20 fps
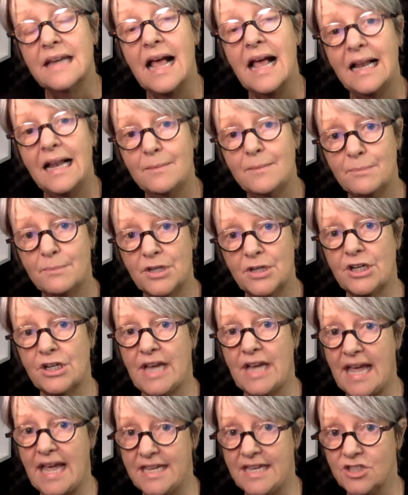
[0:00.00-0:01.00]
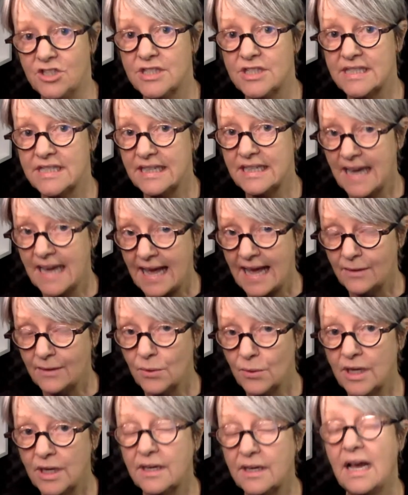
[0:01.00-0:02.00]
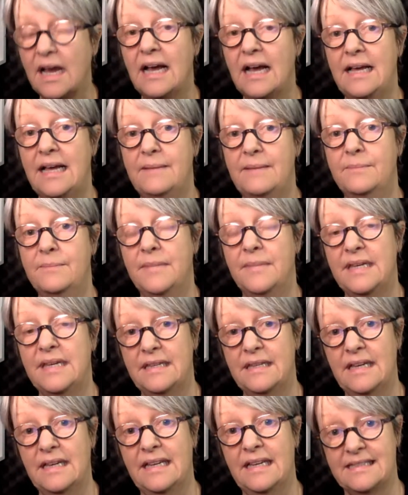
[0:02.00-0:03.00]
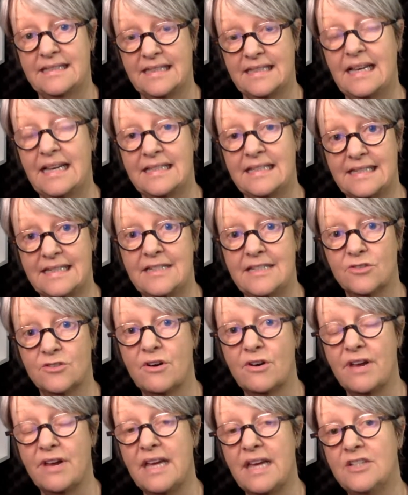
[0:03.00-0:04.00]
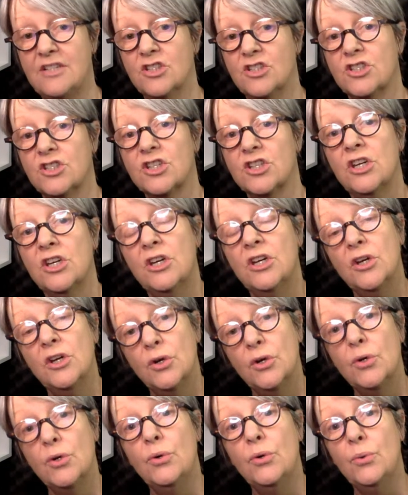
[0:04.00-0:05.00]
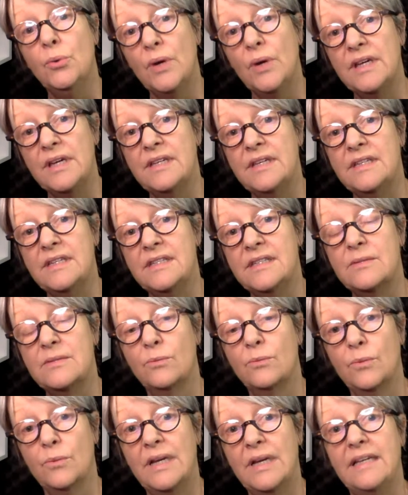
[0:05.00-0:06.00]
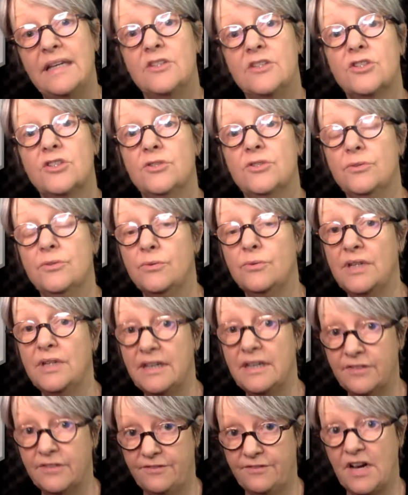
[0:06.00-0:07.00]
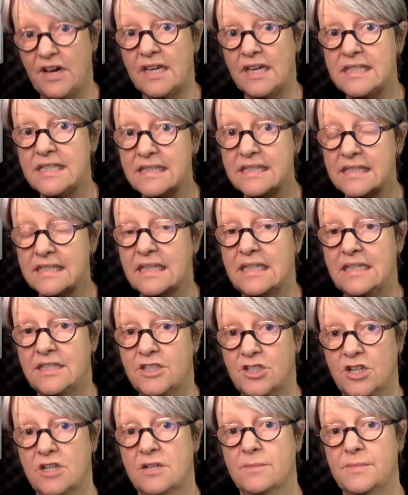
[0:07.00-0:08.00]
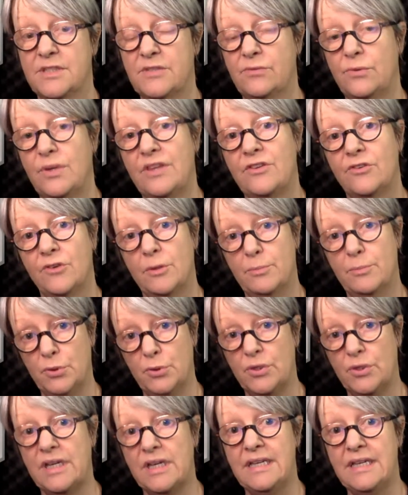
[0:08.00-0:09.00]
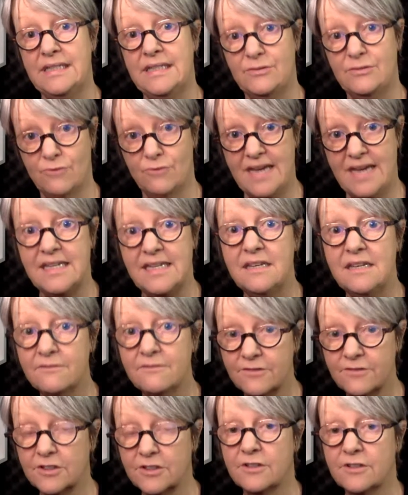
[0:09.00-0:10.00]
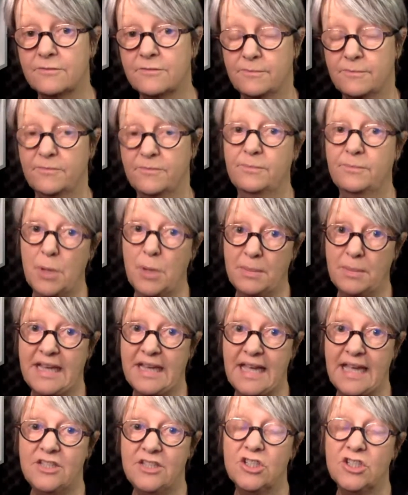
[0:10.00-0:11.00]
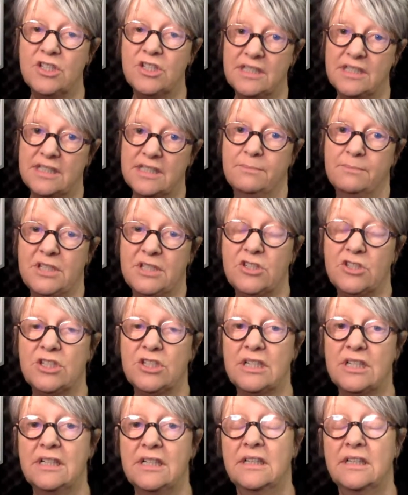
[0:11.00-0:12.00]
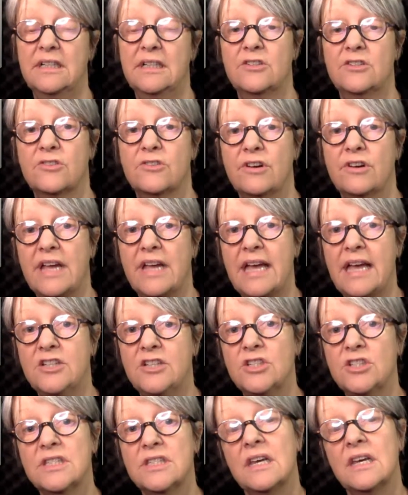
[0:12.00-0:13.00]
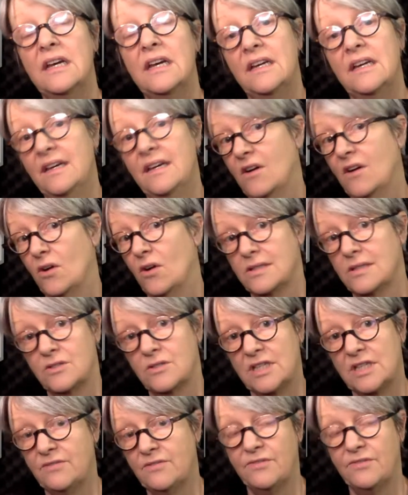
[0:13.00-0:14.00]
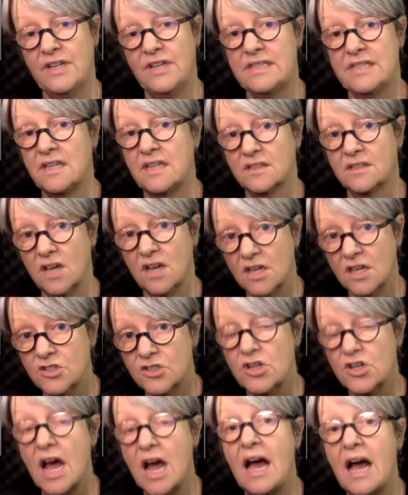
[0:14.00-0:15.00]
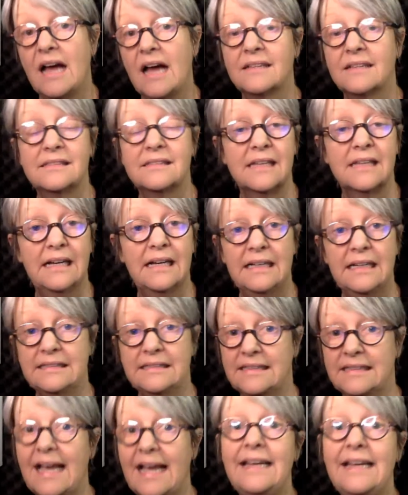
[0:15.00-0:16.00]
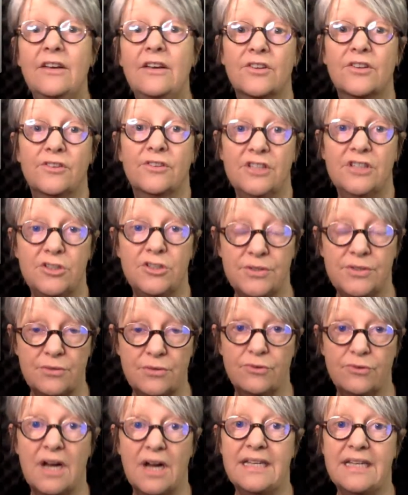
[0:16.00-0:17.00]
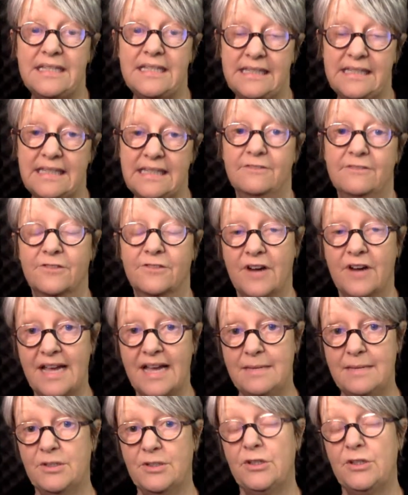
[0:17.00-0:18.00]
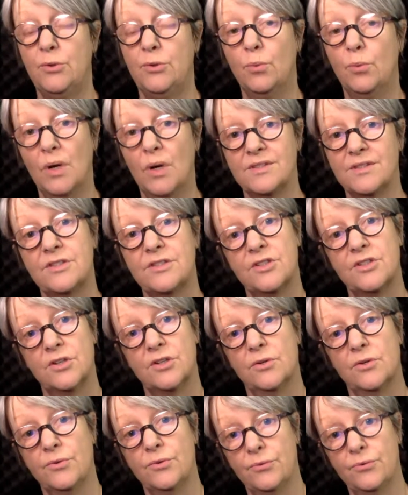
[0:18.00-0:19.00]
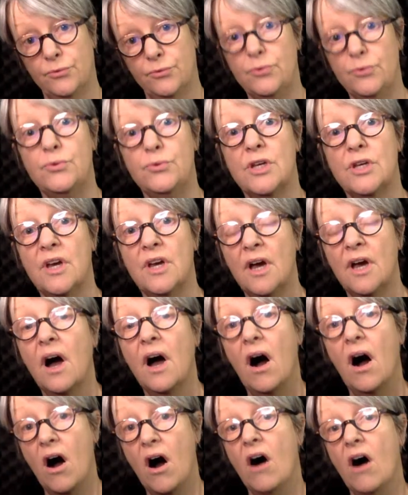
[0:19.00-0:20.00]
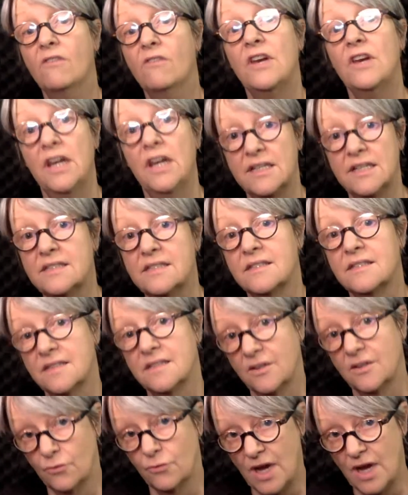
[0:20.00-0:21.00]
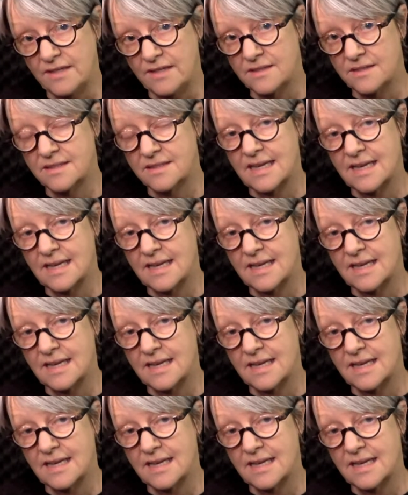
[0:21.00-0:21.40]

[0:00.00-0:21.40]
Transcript: Ellenberg Agency now as a literary agent who is willing to give advice in terms of whether a book is ready for publication and submission to literary agents, also to give advice on contracts and any other issues arising for anybody who wants to go the route of licensing rights.